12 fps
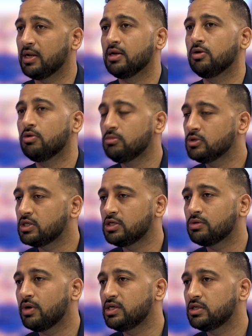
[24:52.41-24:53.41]
in a normal
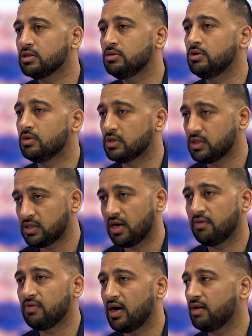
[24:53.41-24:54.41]
situation, you could
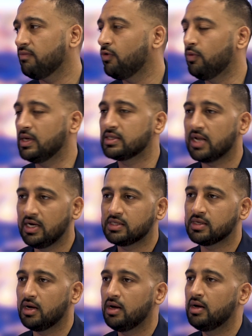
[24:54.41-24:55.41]
serve that 4 weeks
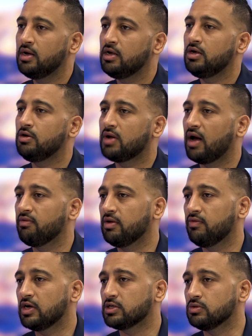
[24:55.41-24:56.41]
later, you'd have an
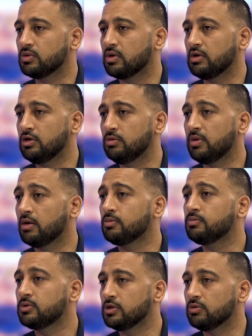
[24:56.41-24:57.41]
eviction order and you'd be able
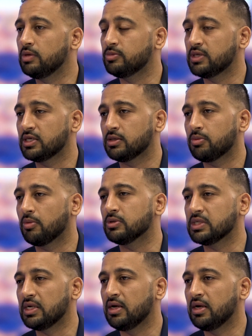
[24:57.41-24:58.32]
to repossess the property.